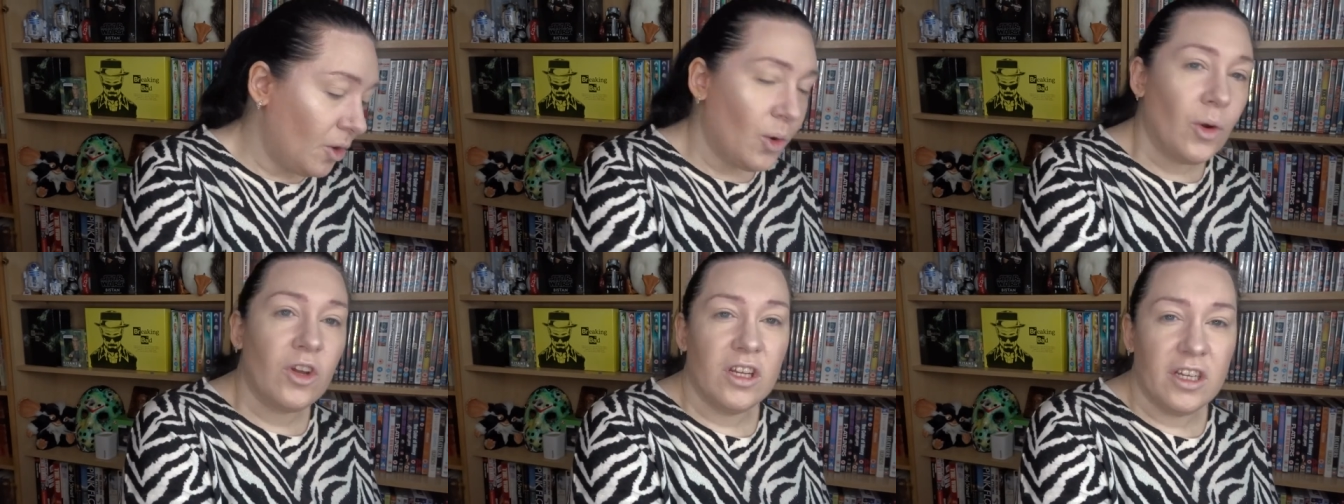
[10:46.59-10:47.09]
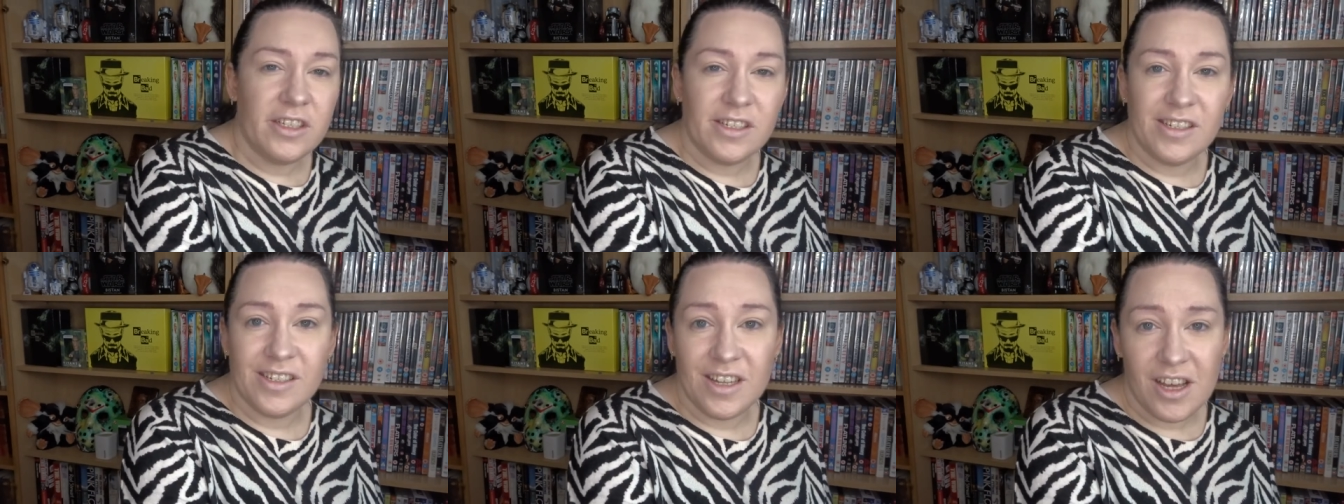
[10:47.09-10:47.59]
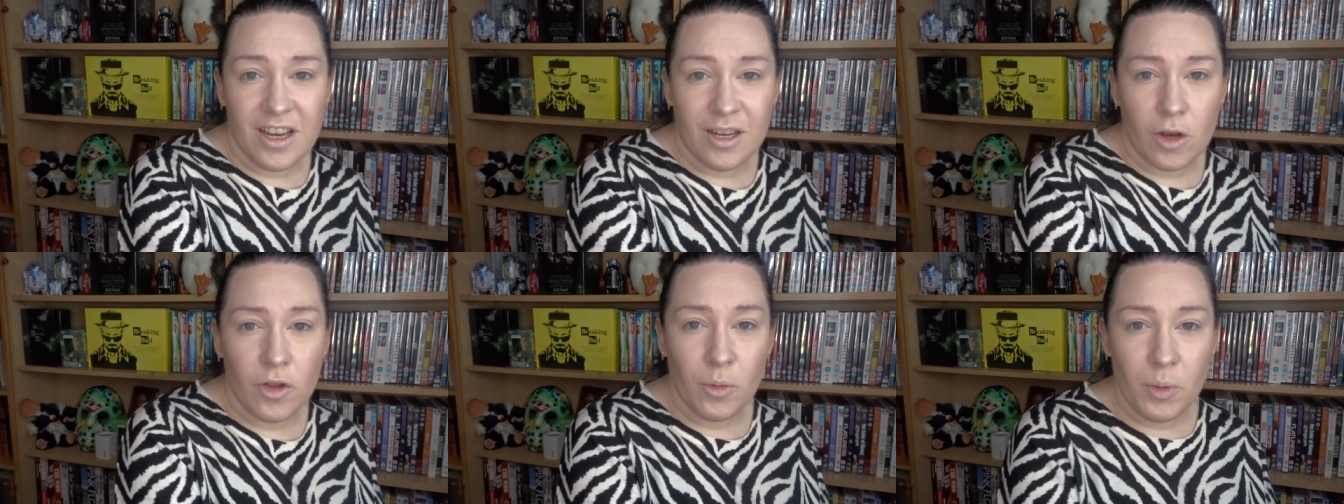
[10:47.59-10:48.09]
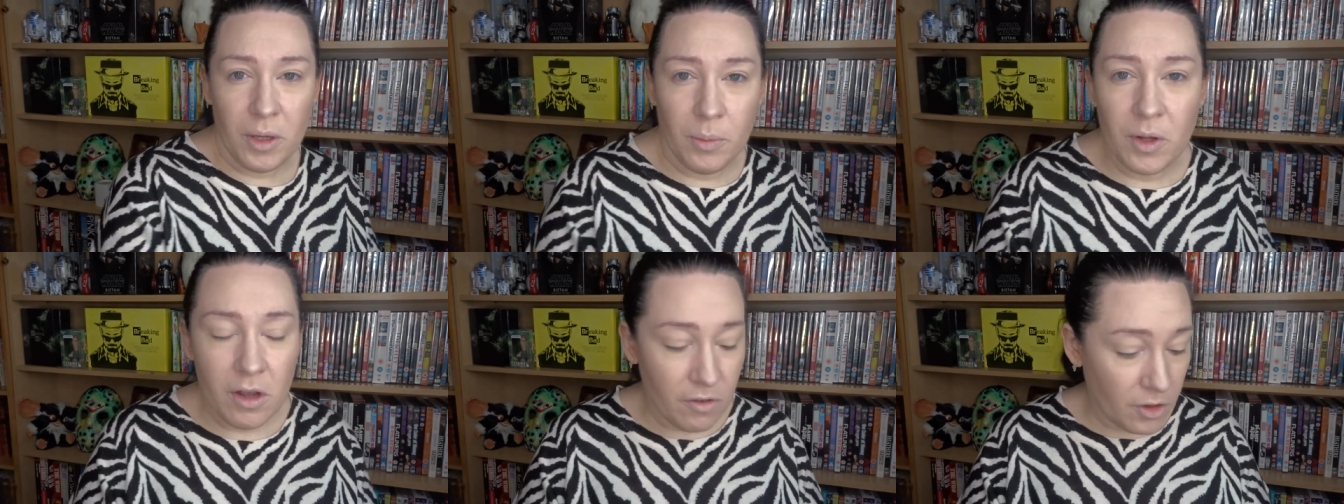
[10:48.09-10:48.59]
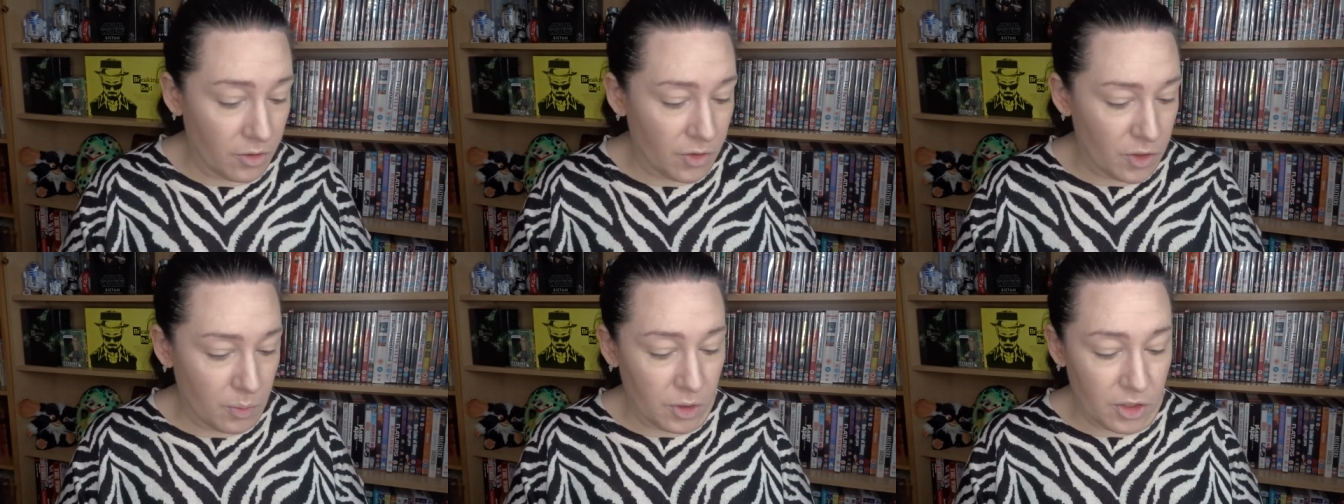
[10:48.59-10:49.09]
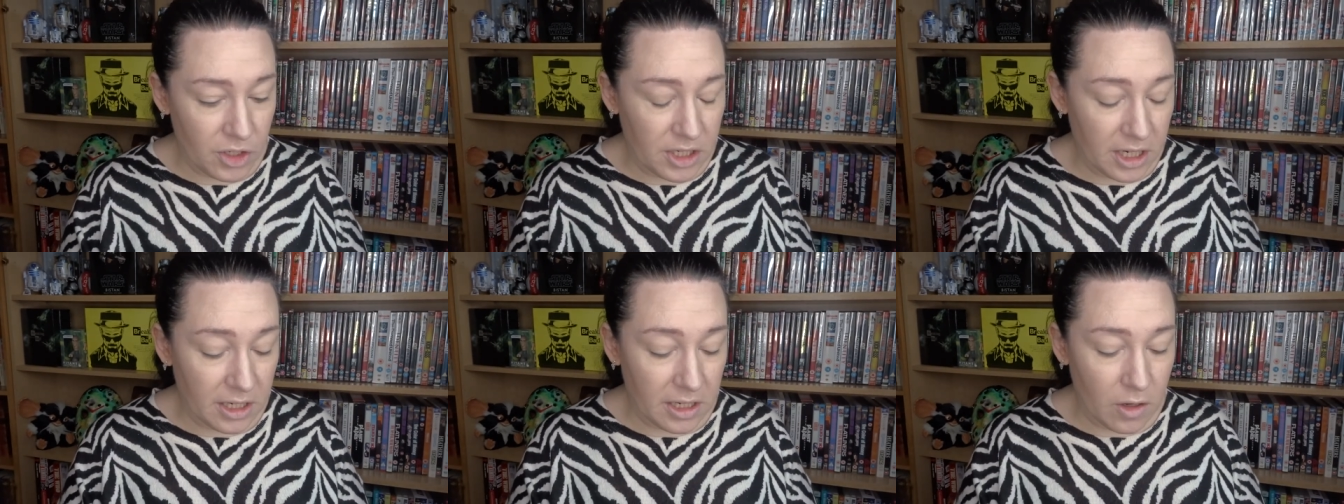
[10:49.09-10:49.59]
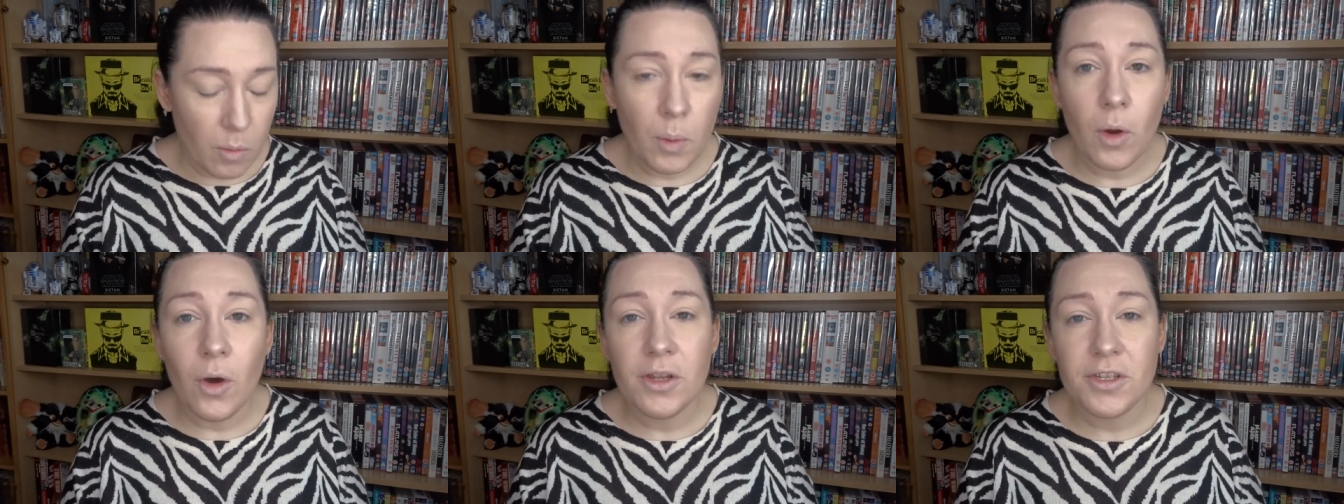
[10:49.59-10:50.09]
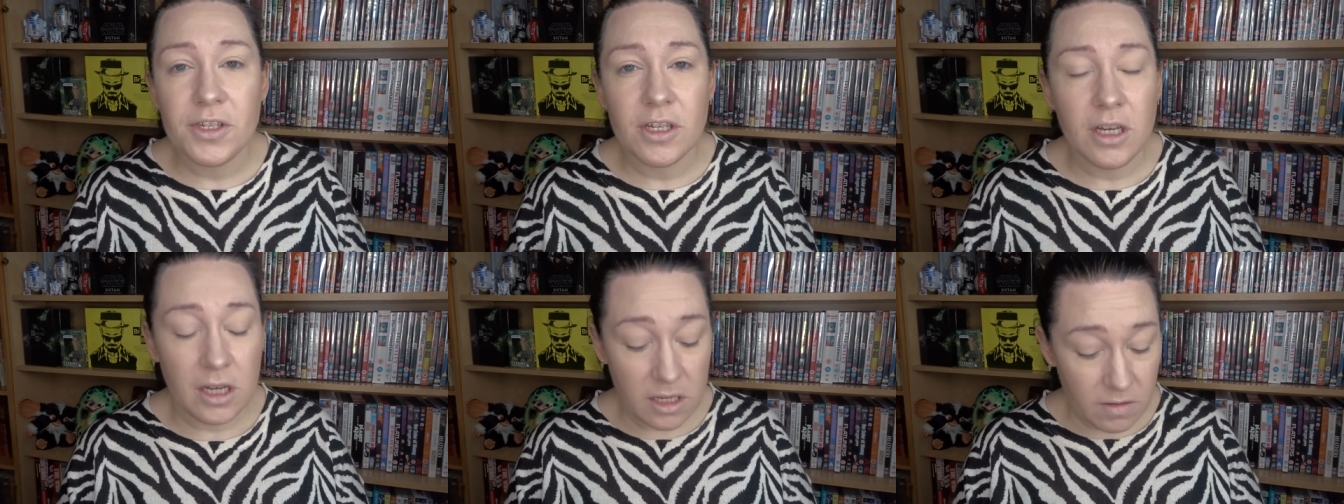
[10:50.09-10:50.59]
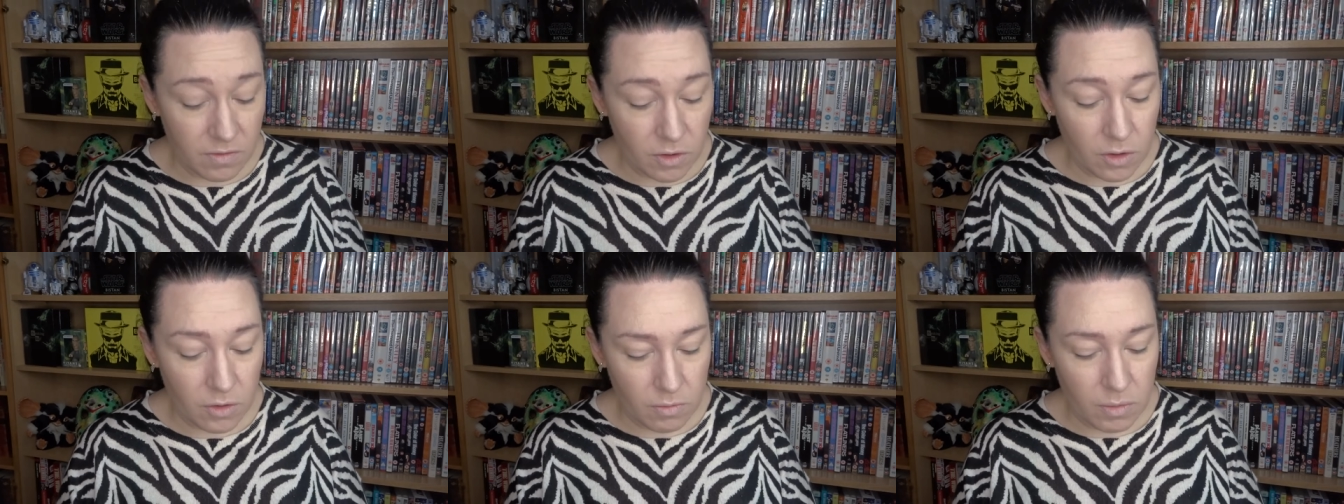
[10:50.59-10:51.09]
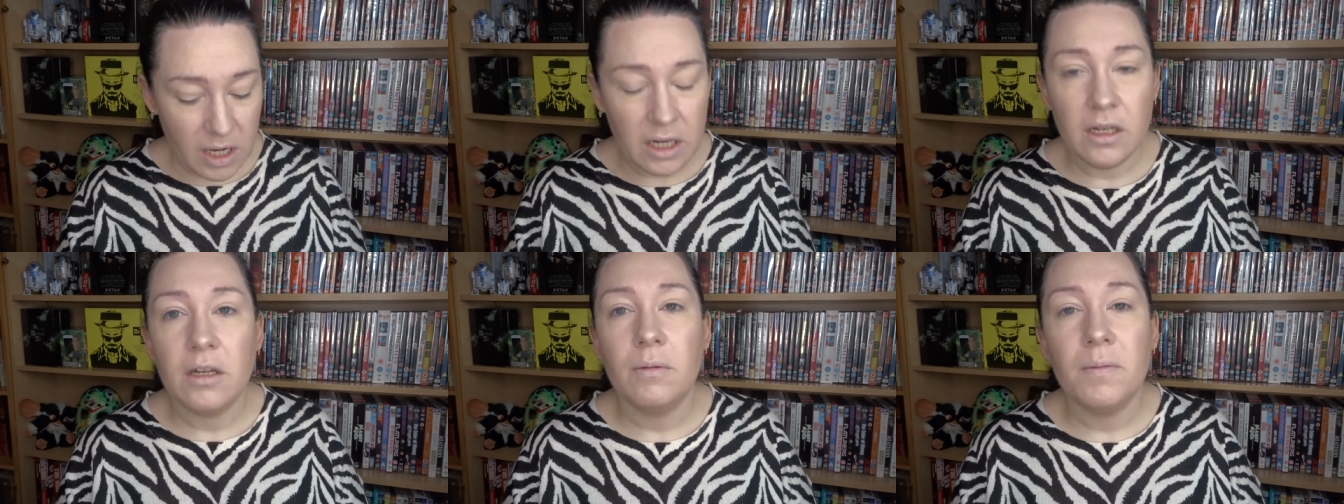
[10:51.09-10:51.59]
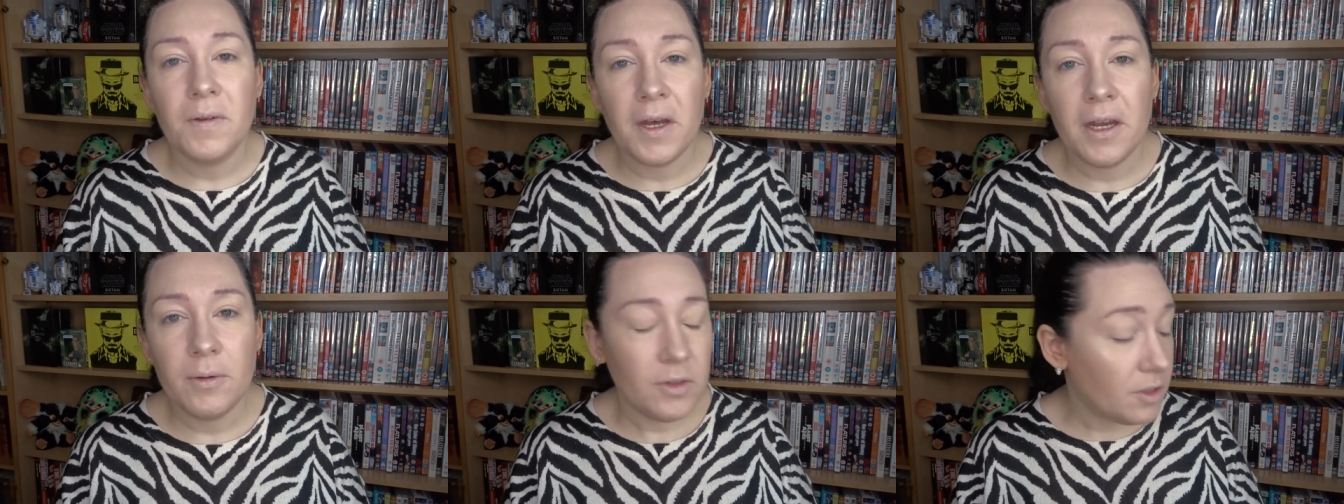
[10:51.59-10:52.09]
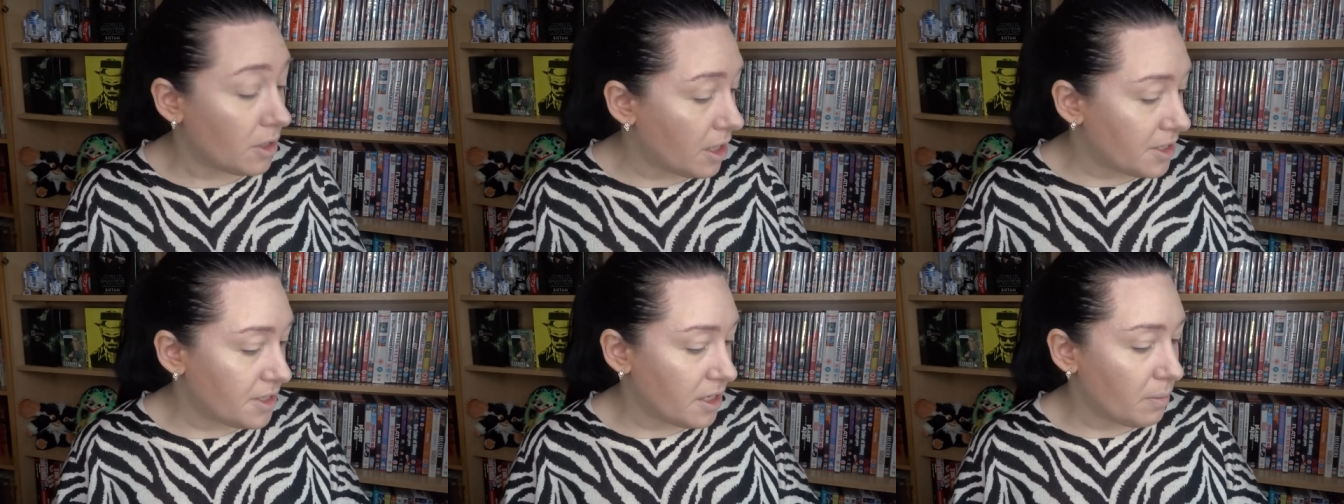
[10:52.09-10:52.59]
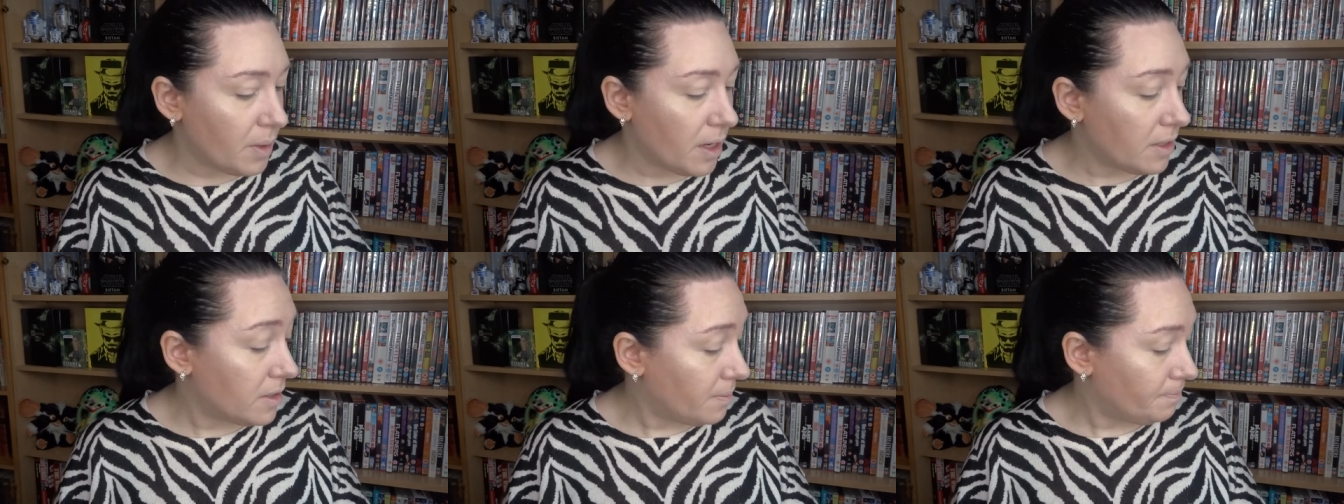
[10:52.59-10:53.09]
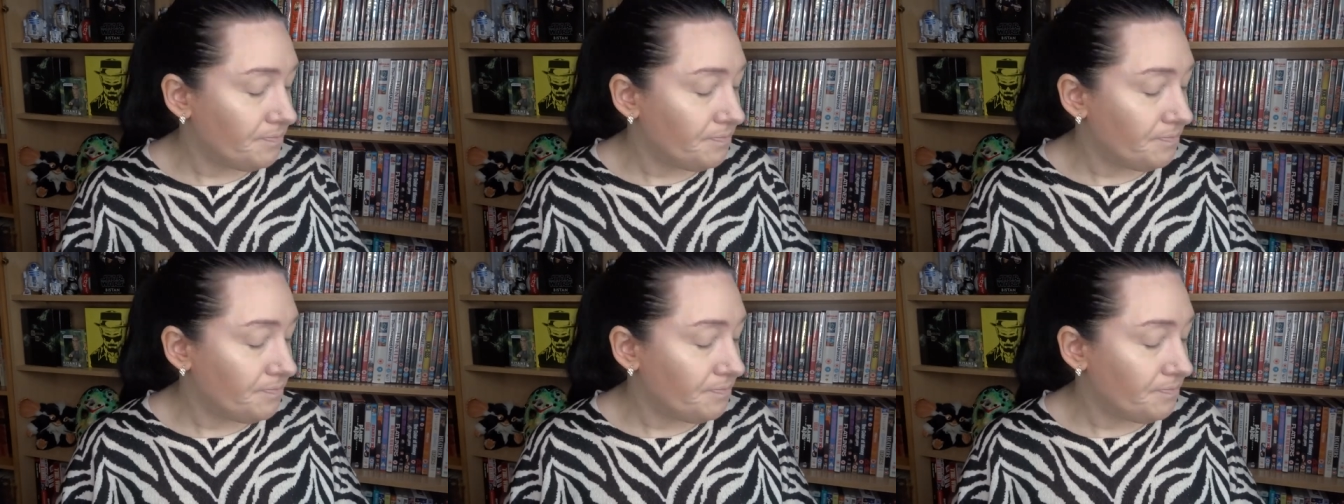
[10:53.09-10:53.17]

organised is that? Other people have hundreds of brushes in little pots. I've got mine tied with an elastic band.